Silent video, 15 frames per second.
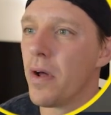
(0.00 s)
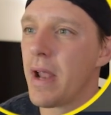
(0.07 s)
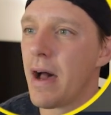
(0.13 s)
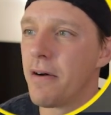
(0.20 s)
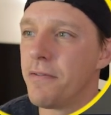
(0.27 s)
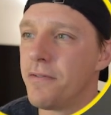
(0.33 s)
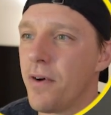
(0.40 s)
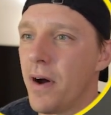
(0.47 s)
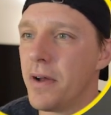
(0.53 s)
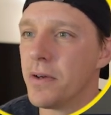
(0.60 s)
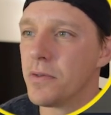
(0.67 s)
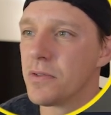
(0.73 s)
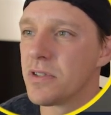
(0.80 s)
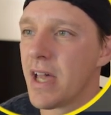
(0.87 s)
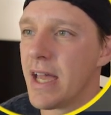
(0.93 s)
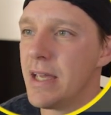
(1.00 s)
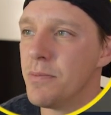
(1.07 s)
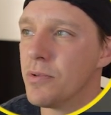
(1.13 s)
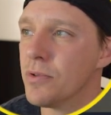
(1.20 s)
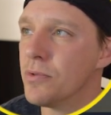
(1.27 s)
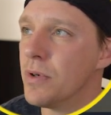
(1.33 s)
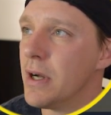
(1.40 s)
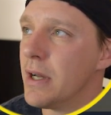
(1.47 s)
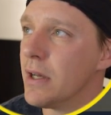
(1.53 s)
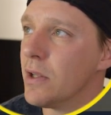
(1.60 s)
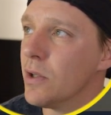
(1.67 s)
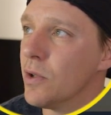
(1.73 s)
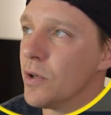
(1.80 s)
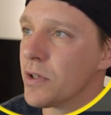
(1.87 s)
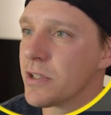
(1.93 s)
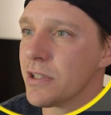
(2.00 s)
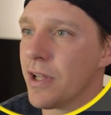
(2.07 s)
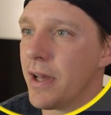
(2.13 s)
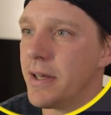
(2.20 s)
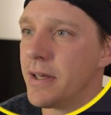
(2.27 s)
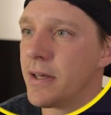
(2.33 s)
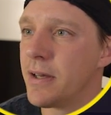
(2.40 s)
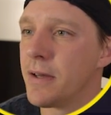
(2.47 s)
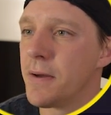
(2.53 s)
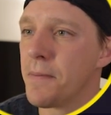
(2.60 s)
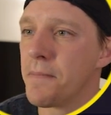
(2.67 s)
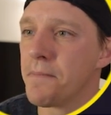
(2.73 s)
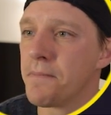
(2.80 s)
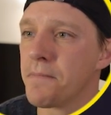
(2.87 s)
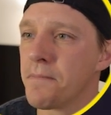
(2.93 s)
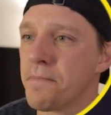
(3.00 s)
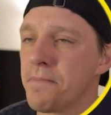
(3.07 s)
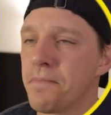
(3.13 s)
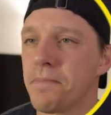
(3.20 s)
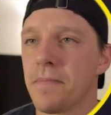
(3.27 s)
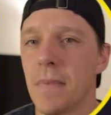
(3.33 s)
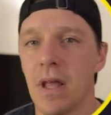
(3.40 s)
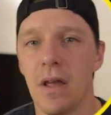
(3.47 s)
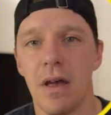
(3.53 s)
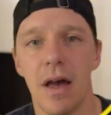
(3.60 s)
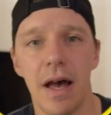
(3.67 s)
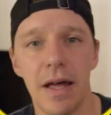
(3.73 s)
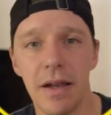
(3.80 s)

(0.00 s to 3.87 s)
our final table looks like. And